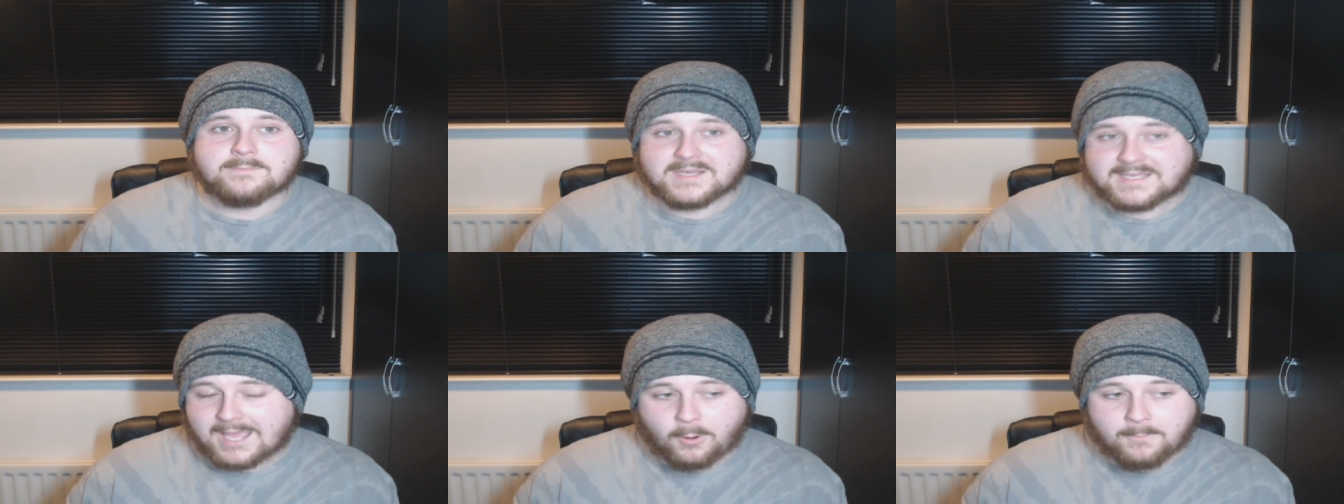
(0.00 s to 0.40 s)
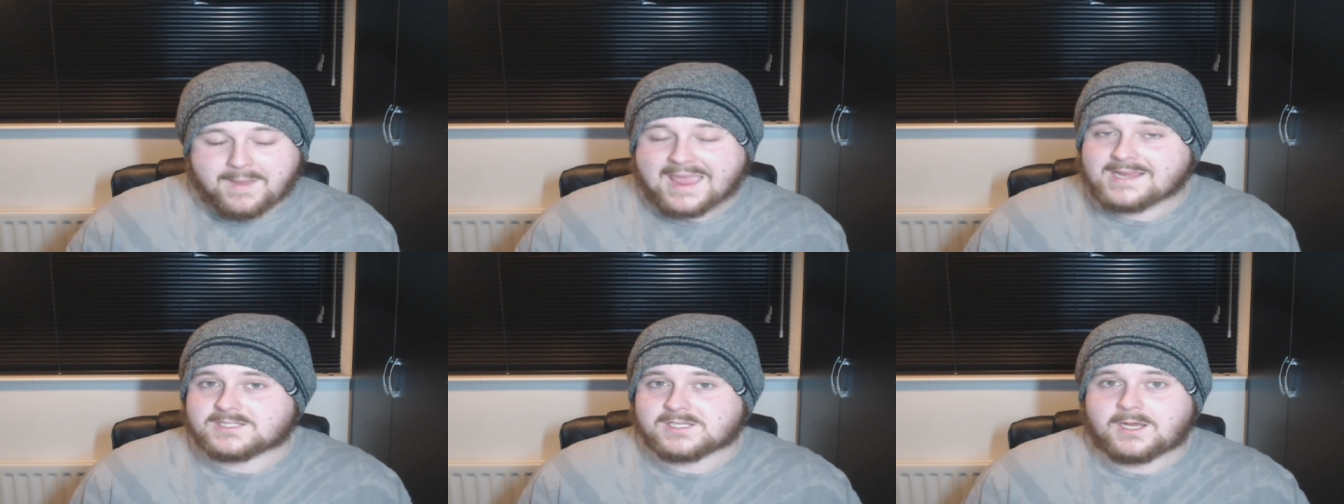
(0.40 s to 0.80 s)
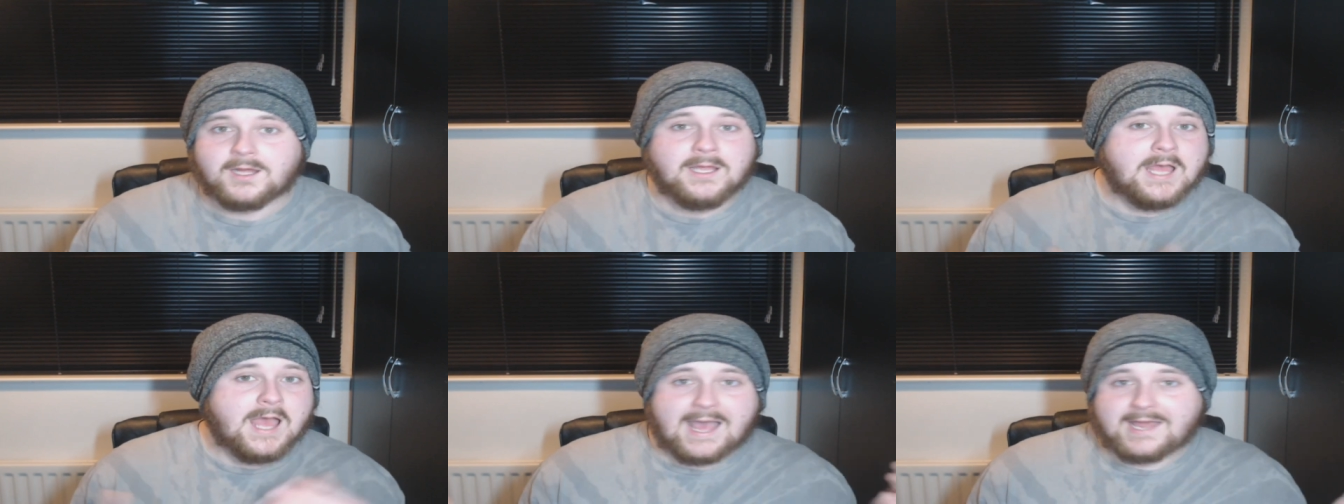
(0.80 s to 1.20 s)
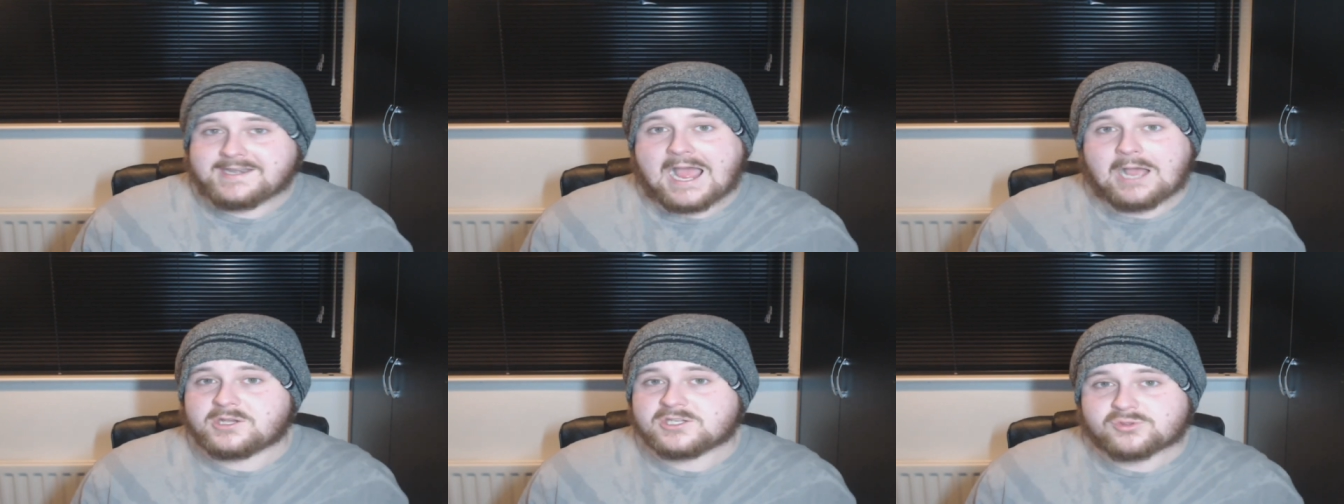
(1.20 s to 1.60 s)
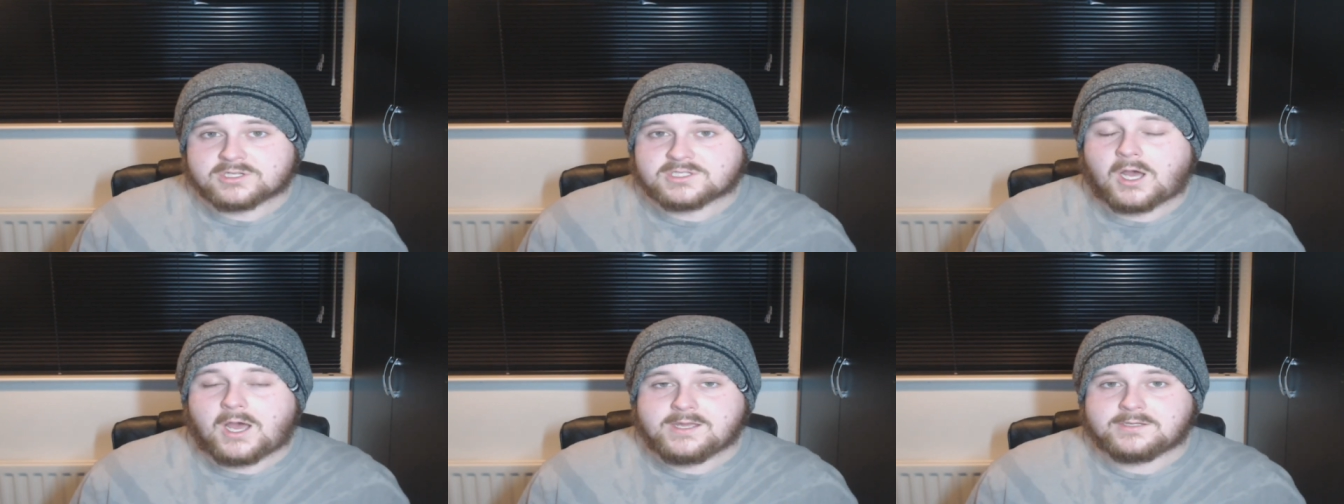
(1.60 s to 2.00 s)
Miguel Baeza, and now he's
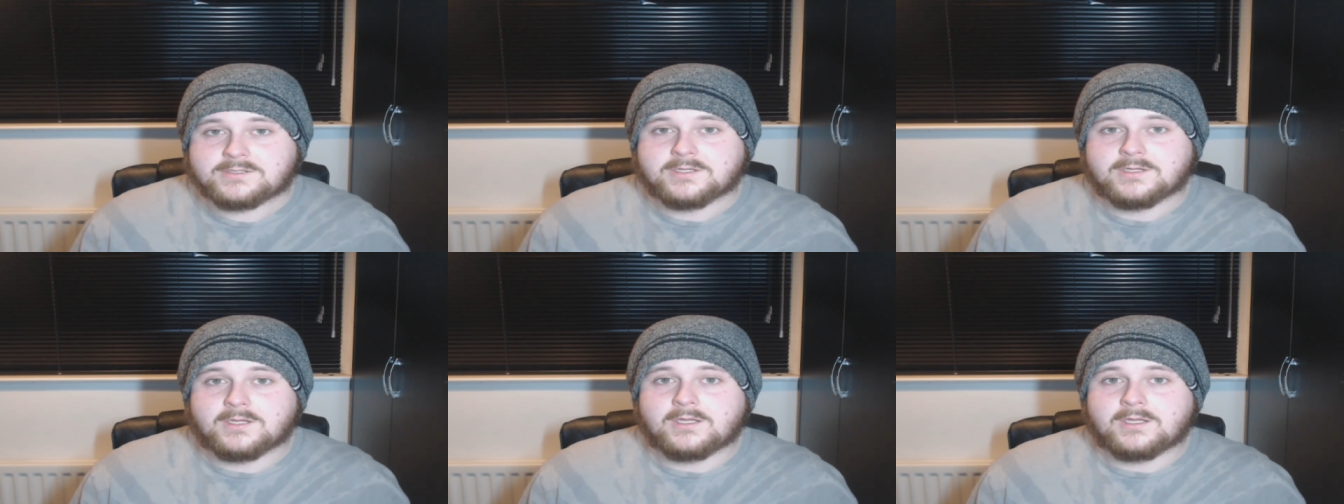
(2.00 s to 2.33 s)
retired.